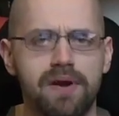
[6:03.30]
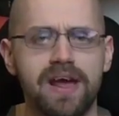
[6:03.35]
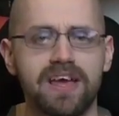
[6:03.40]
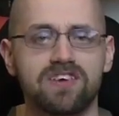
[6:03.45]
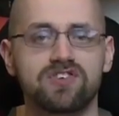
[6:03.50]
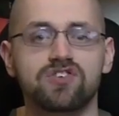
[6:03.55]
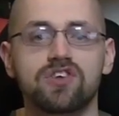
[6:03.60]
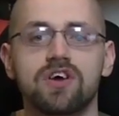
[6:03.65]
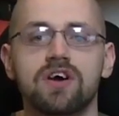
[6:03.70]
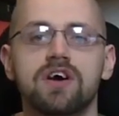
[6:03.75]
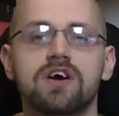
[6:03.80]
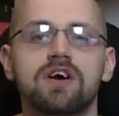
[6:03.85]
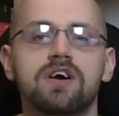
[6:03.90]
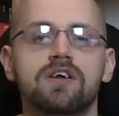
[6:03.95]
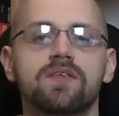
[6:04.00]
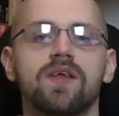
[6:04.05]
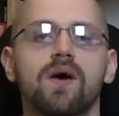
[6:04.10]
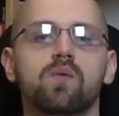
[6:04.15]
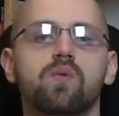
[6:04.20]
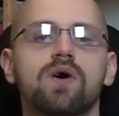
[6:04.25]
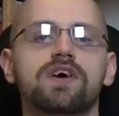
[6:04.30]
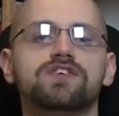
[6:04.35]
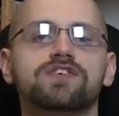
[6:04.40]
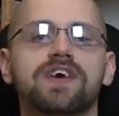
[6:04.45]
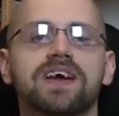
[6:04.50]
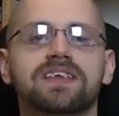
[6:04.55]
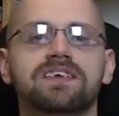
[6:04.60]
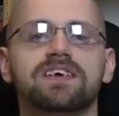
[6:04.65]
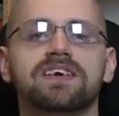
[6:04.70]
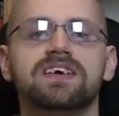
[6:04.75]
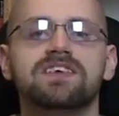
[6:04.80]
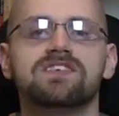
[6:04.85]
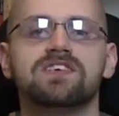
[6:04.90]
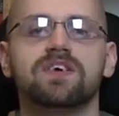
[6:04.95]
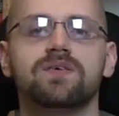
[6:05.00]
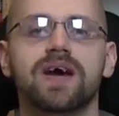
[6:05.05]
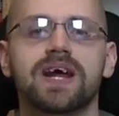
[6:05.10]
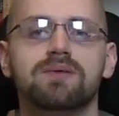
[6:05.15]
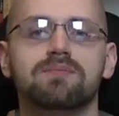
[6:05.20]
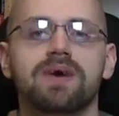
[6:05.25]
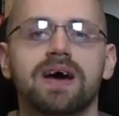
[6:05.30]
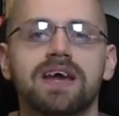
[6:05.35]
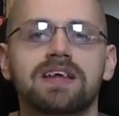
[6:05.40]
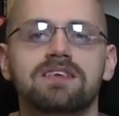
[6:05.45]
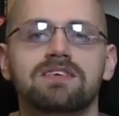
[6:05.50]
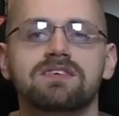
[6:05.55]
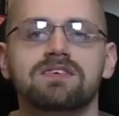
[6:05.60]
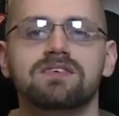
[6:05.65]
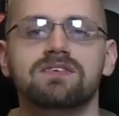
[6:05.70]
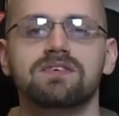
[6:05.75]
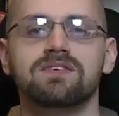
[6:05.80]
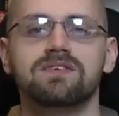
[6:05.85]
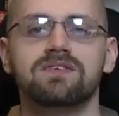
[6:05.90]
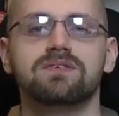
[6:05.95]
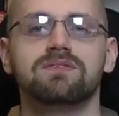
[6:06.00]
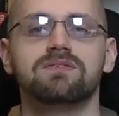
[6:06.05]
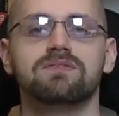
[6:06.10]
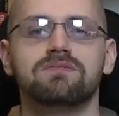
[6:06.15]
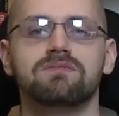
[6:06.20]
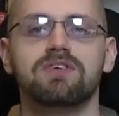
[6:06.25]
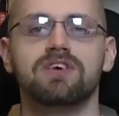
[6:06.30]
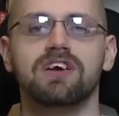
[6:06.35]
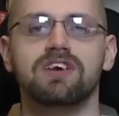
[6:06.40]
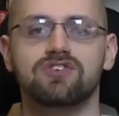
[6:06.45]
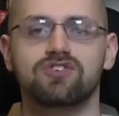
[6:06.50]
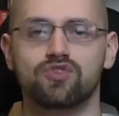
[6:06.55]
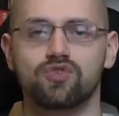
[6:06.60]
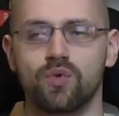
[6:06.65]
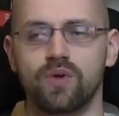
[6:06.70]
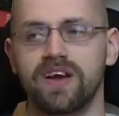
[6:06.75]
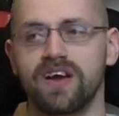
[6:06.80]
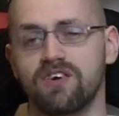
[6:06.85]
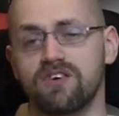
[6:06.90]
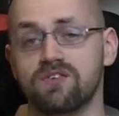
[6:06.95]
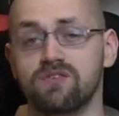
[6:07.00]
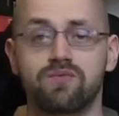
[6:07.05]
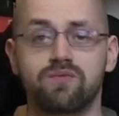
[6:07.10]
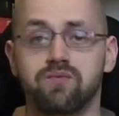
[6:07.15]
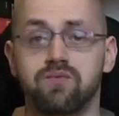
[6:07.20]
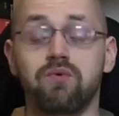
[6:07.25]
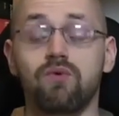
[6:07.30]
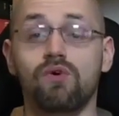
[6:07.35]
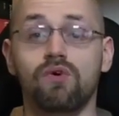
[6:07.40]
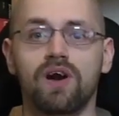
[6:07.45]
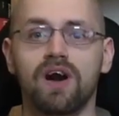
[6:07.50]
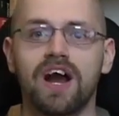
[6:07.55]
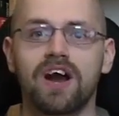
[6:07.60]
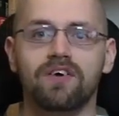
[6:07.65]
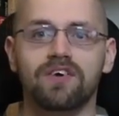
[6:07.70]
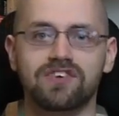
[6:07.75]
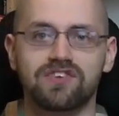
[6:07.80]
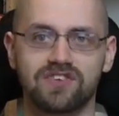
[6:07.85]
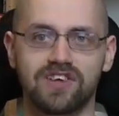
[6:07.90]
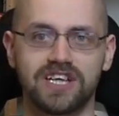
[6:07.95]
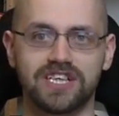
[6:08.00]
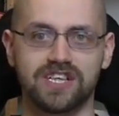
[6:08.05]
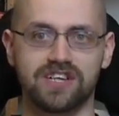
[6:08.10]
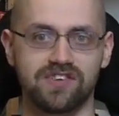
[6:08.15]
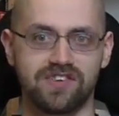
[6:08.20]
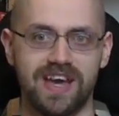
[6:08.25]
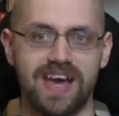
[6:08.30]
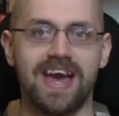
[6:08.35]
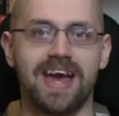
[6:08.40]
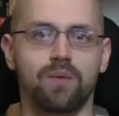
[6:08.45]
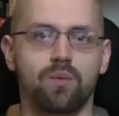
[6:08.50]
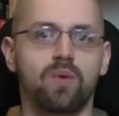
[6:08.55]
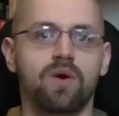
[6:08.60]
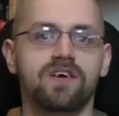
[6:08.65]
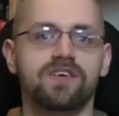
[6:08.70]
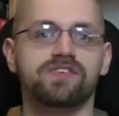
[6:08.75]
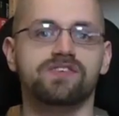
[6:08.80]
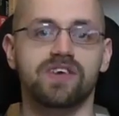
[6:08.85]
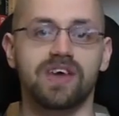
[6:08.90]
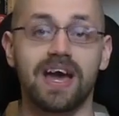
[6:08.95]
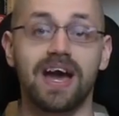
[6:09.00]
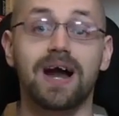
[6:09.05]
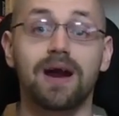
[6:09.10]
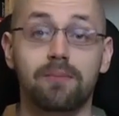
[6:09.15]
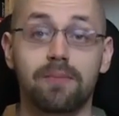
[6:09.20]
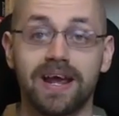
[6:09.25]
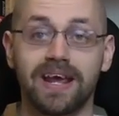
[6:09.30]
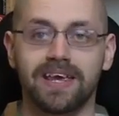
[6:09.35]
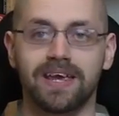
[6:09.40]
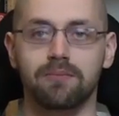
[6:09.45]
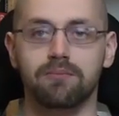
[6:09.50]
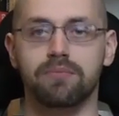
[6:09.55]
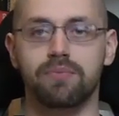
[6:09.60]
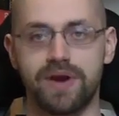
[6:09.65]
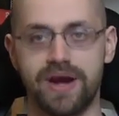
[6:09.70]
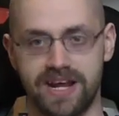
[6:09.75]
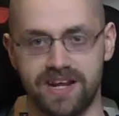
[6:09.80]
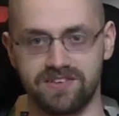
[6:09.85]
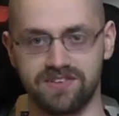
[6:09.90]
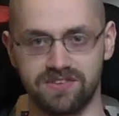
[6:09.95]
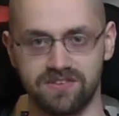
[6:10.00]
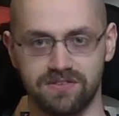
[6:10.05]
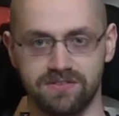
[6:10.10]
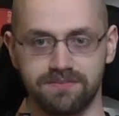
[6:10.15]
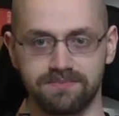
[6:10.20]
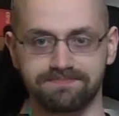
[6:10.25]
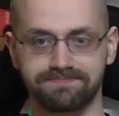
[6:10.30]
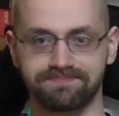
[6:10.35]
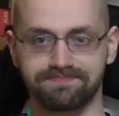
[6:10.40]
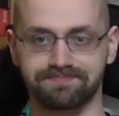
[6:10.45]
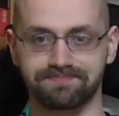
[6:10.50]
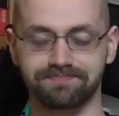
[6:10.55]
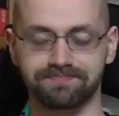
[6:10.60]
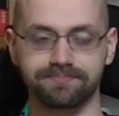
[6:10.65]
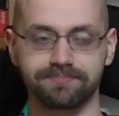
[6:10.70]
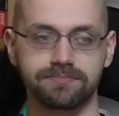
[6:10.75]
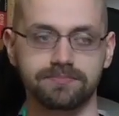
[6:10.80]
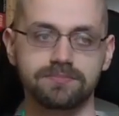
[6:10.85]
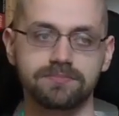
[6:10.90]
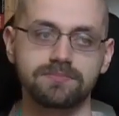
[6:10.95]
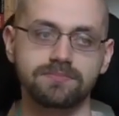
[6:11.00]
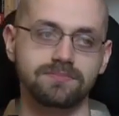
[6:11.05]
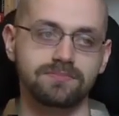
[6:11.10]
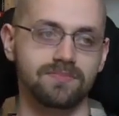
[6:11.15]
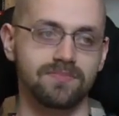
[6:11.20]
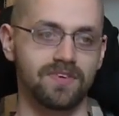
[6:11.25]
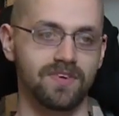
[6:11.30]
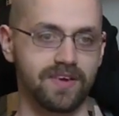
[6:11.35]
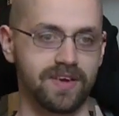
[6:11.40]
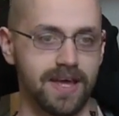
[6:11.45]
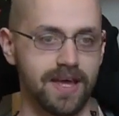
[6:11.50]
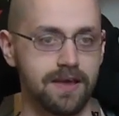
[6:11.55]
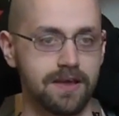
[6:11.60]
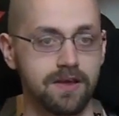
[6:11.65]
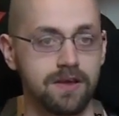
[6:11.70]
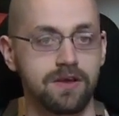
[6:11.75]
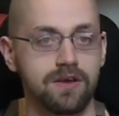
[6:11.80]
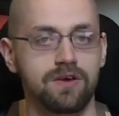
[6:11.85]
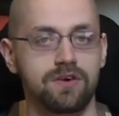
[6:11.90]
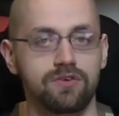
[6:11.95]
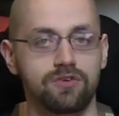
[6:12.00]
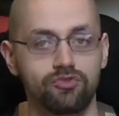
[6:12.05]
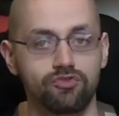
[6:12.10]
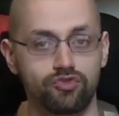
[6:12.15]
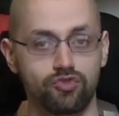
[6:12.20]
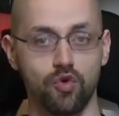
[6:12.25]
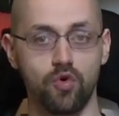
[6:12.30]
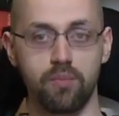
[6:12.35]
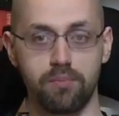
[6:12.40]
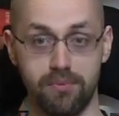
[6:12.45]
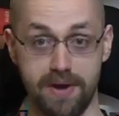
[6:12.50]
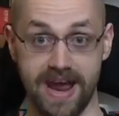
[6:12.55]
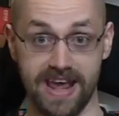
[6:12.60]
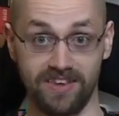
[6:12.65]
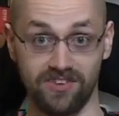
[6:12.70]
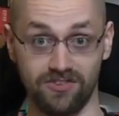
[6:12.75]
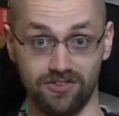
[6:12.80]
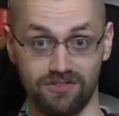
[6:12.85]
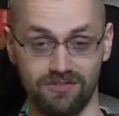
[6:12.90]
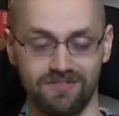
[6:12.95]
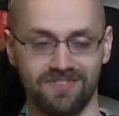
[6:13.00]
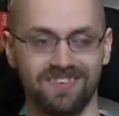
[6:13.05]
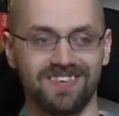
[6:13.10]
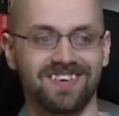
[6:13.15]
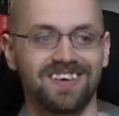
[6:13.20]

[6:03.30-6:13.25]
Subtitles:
breaks. No voice actor in their right mind is doing 4-hour sessions at once. They are making breaks. Okay? Do breaks.